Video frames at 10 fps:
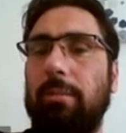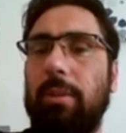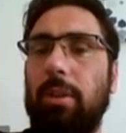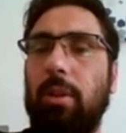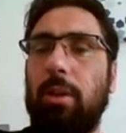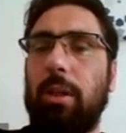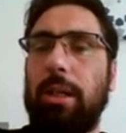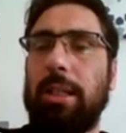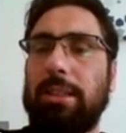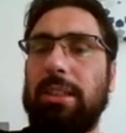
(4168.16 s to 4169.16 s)

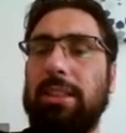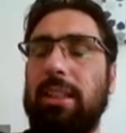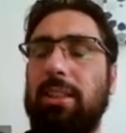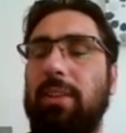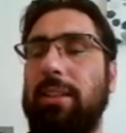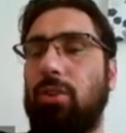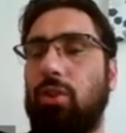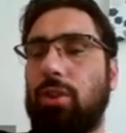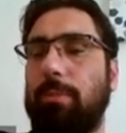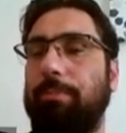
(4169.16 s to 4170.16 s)
its
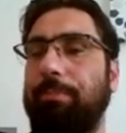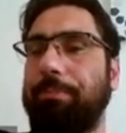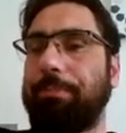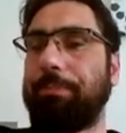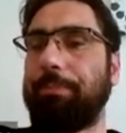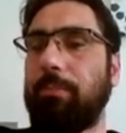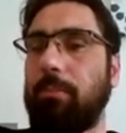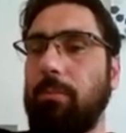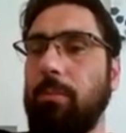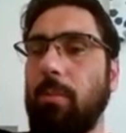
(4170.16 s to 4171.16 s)
disadvantages.
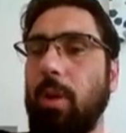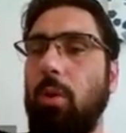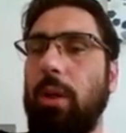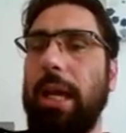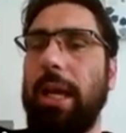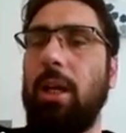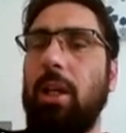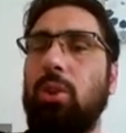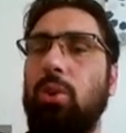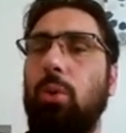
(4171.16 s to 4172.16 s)
Okay,
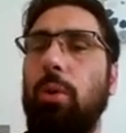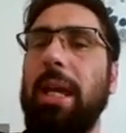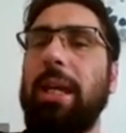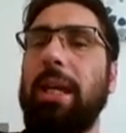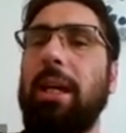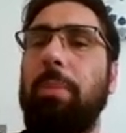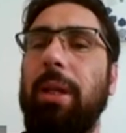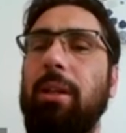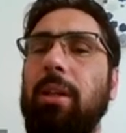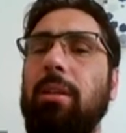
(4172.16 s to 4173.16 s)
so we make our
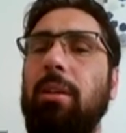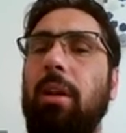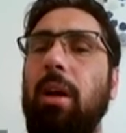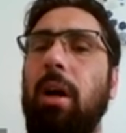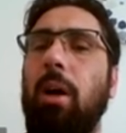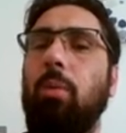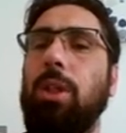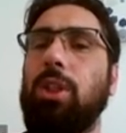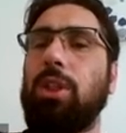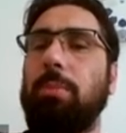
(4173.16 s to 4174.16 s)
opinion on
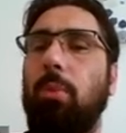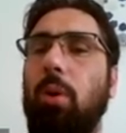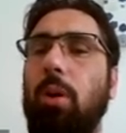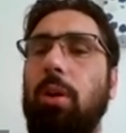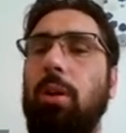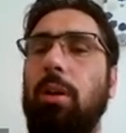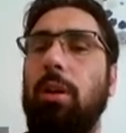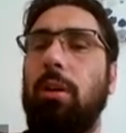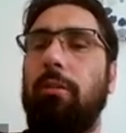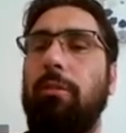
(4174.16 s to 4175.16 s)
which is more
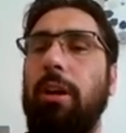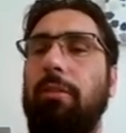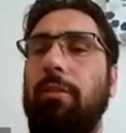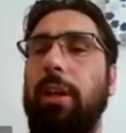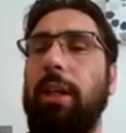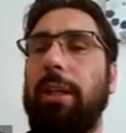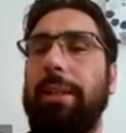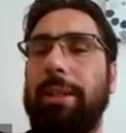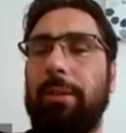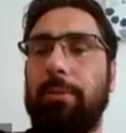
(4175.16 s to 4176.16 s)
very, very
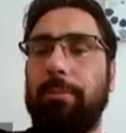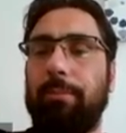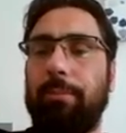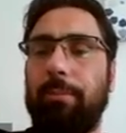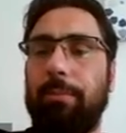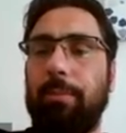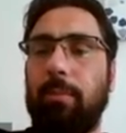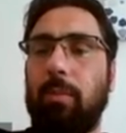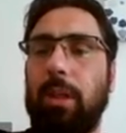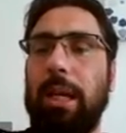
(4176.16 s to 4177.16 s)
clear.
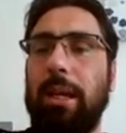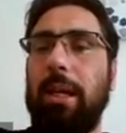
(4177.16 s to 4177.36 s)
Okay.